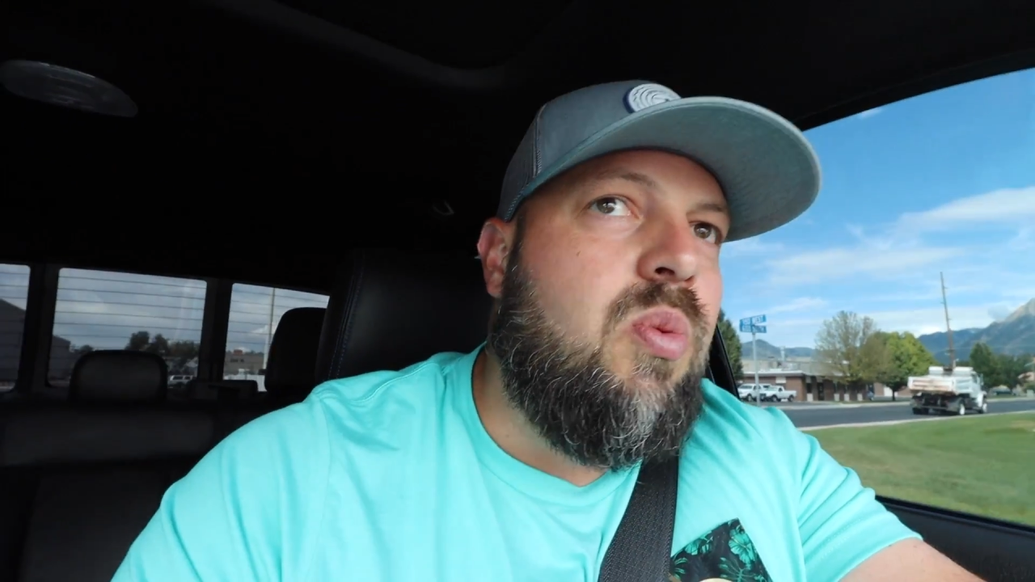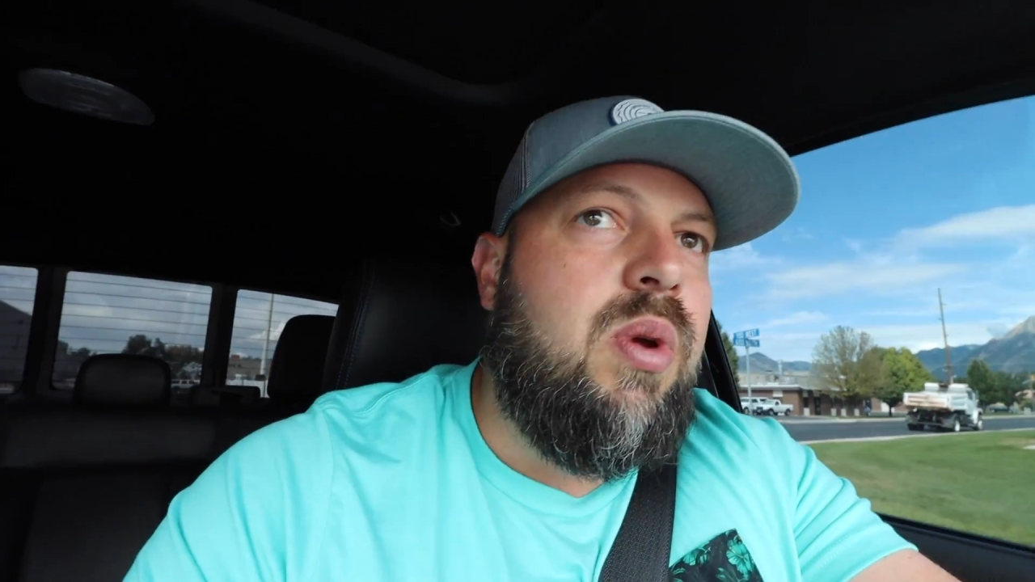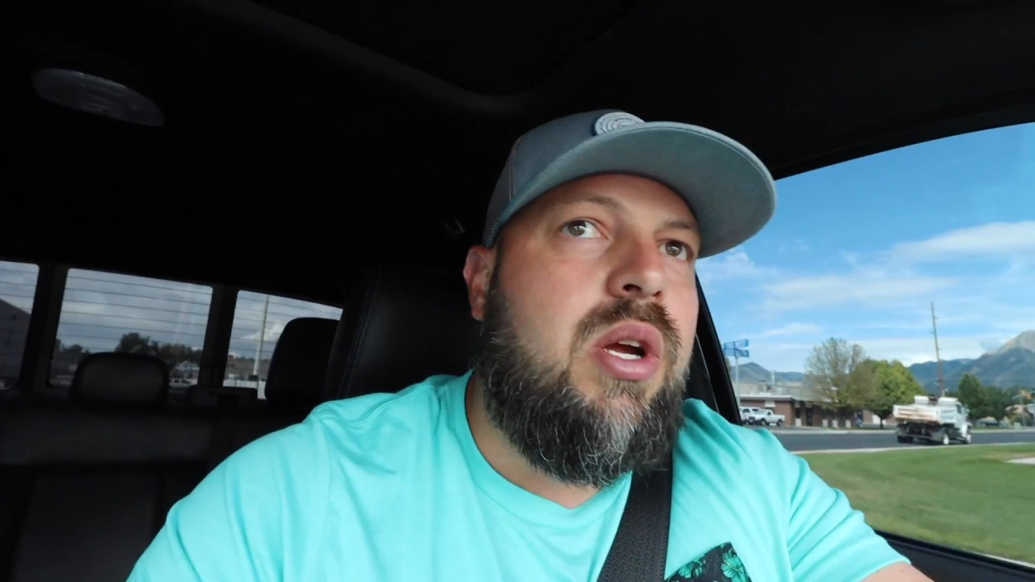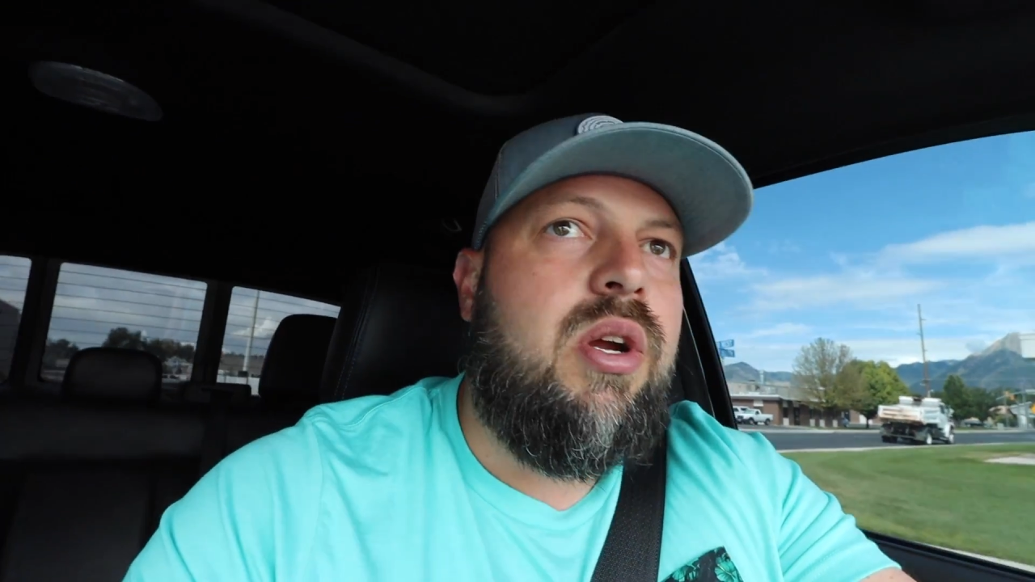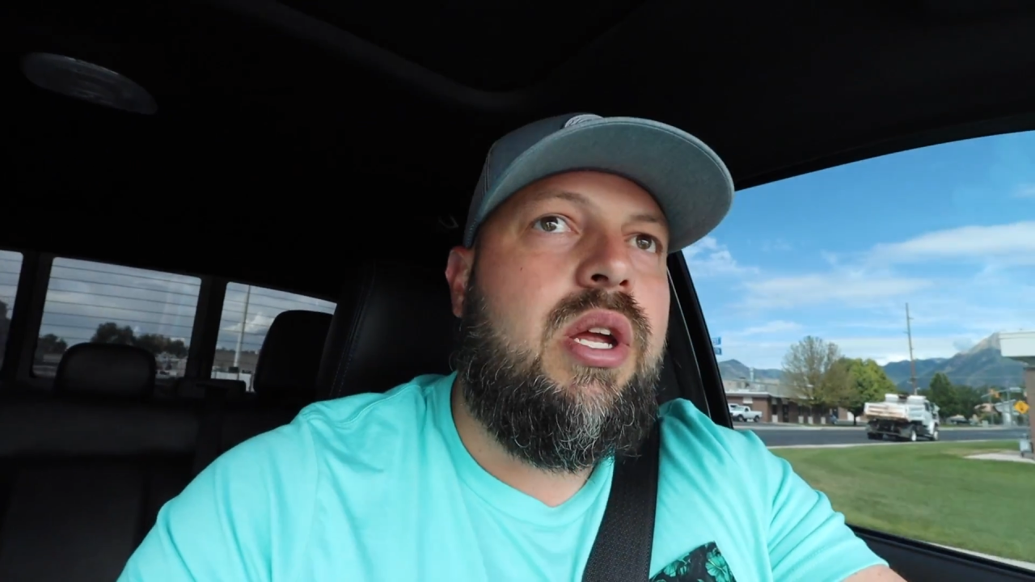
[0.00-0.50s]

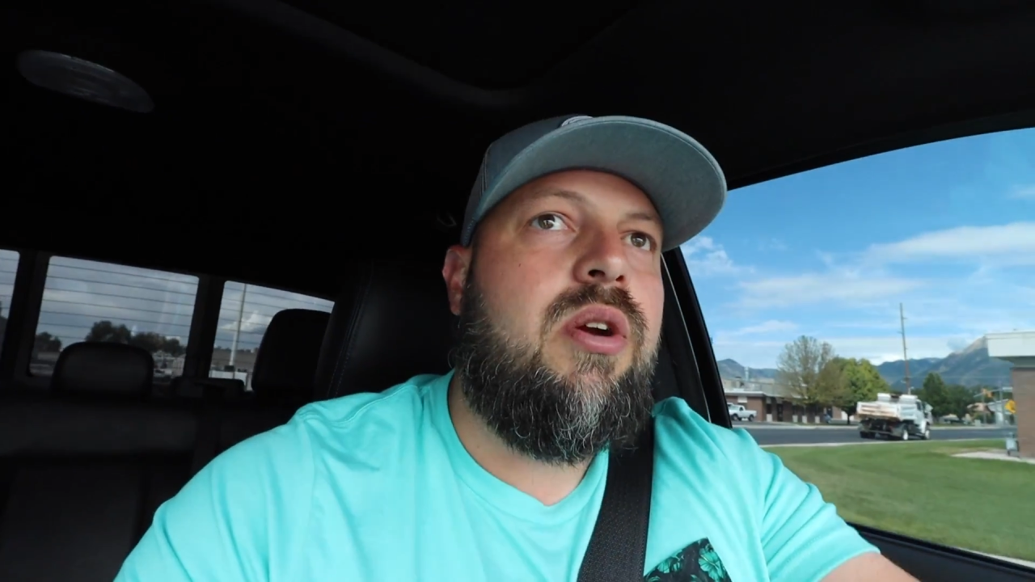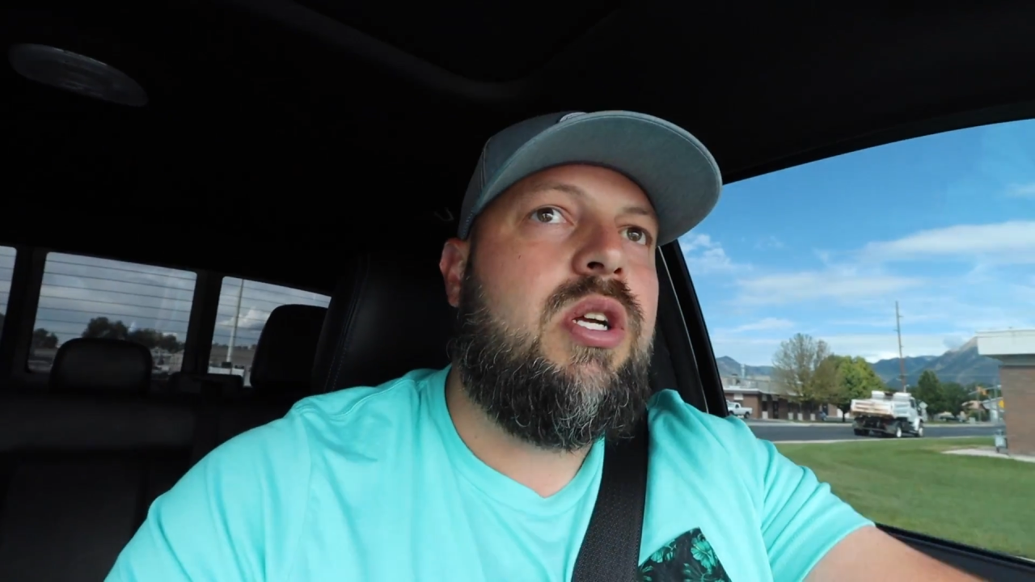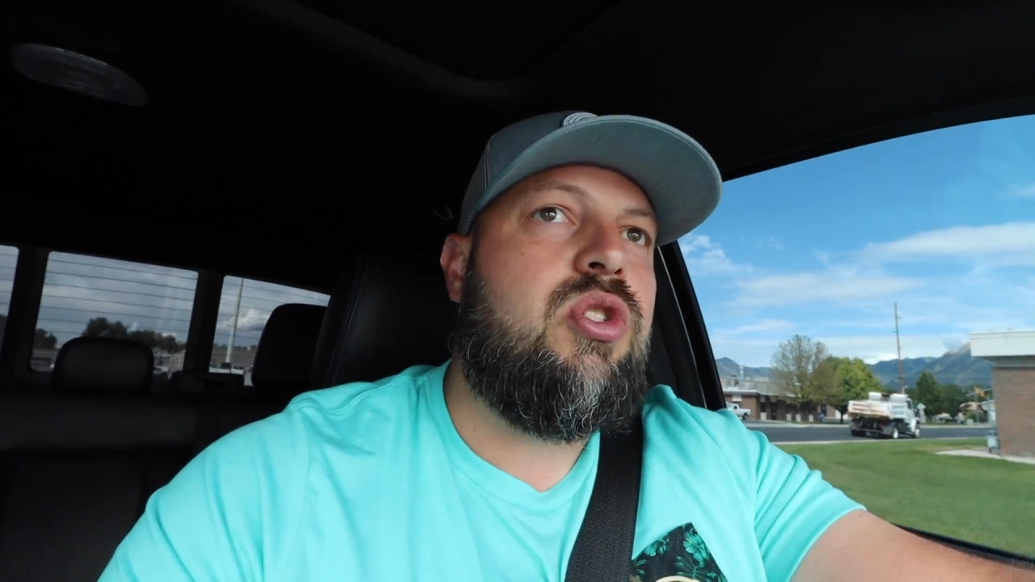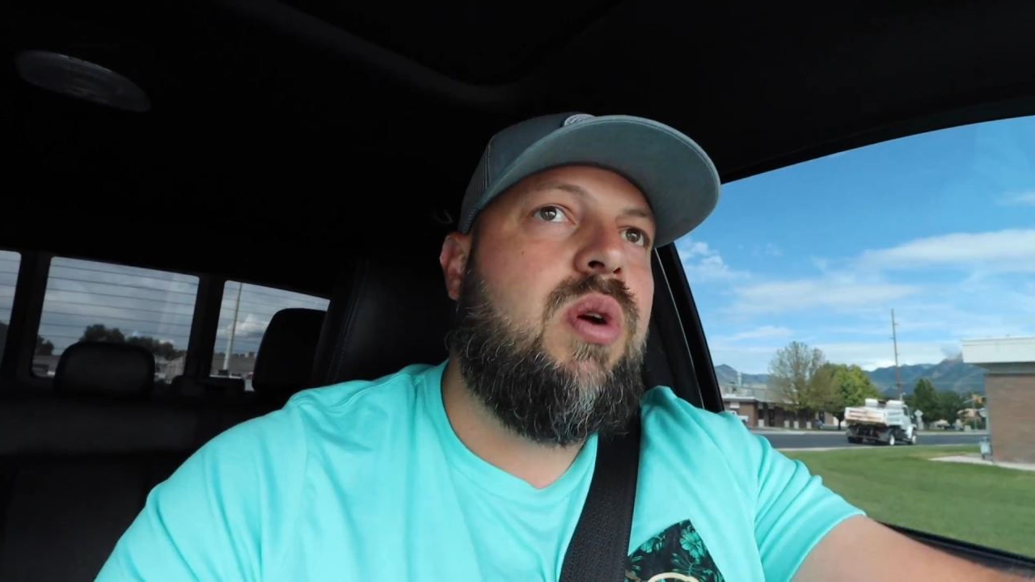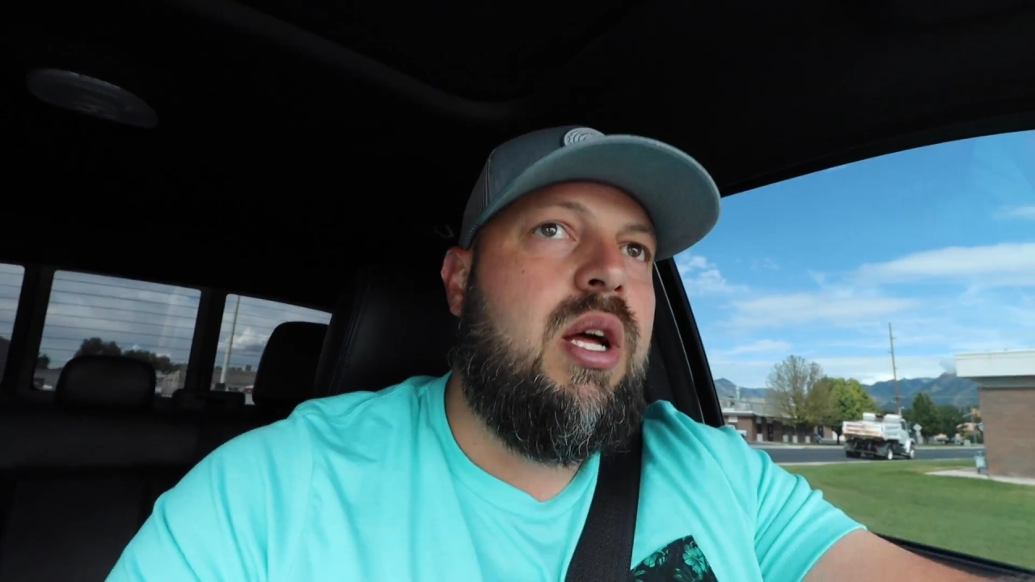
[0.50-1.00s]
We are here
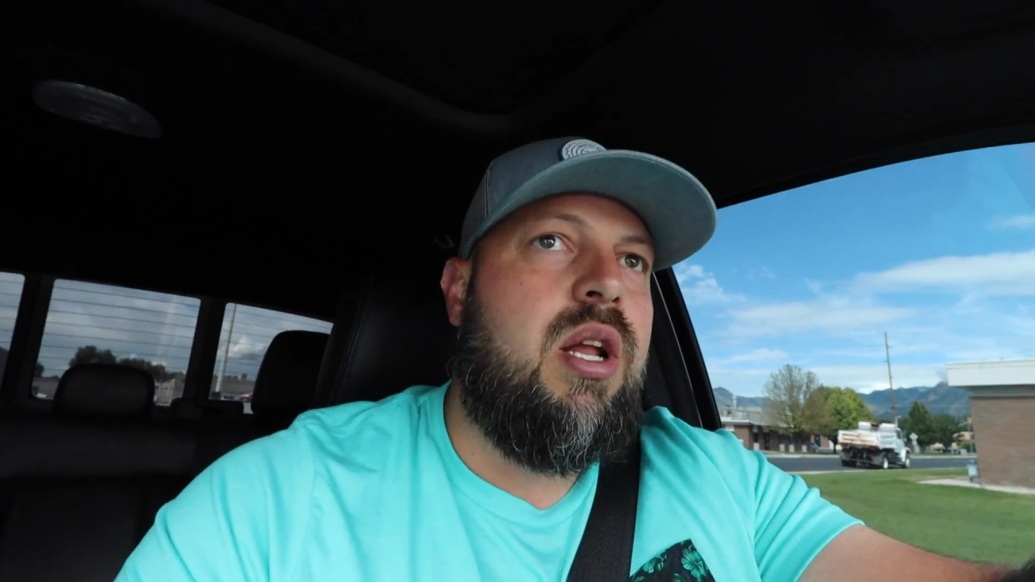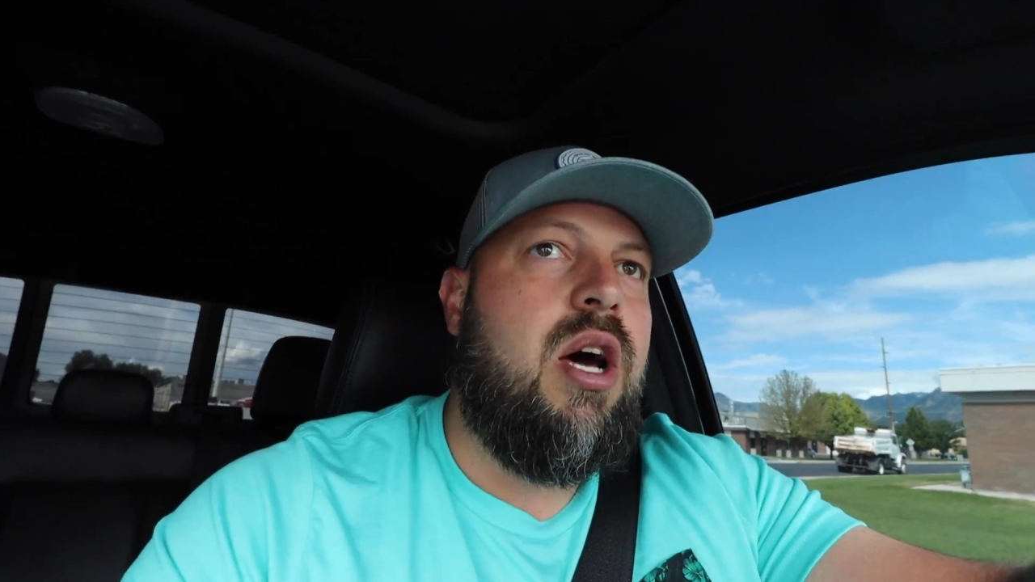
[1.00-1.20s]
at Tron